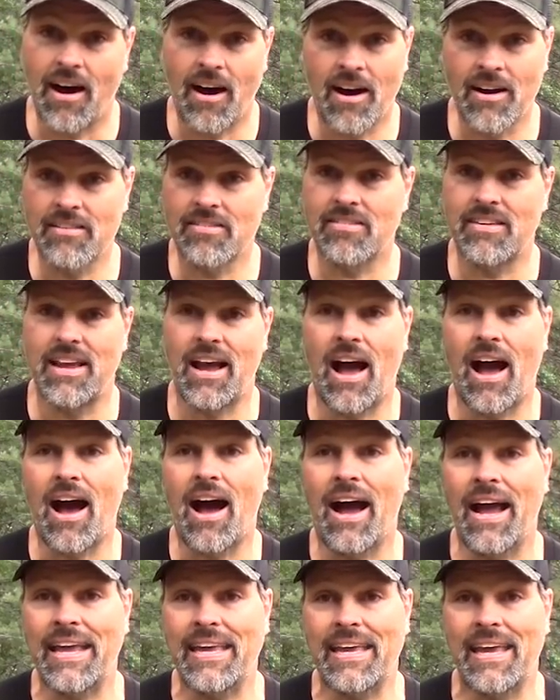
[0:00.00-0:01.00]
honestly,
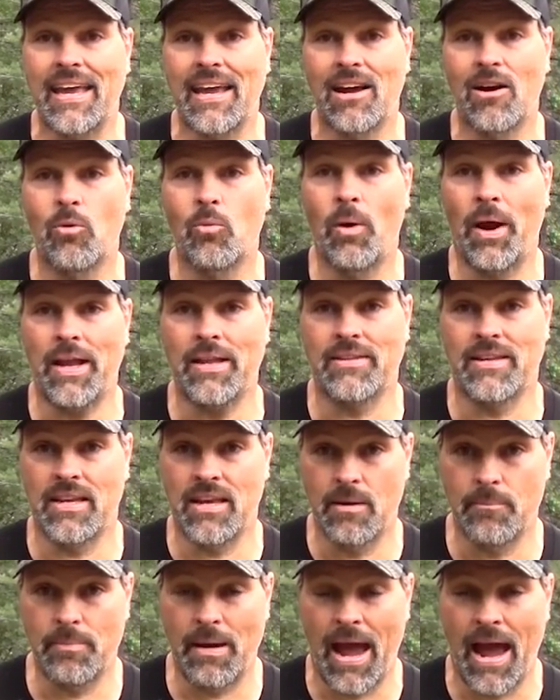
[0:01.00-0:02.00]
I can't wait to
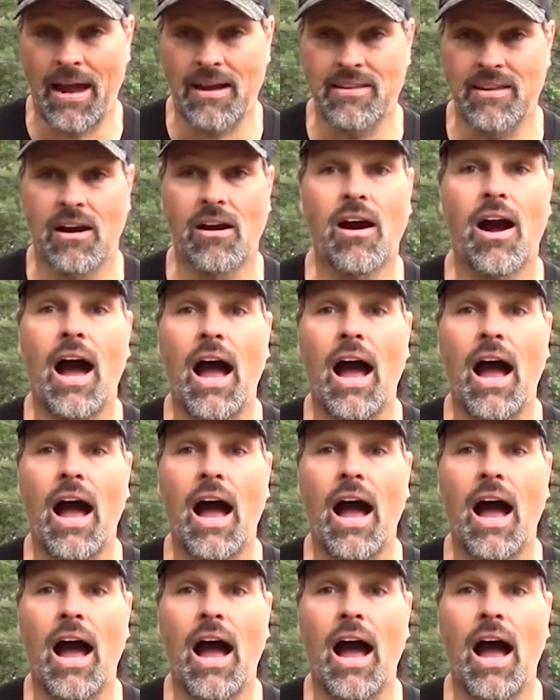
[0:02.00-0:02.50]
get back there.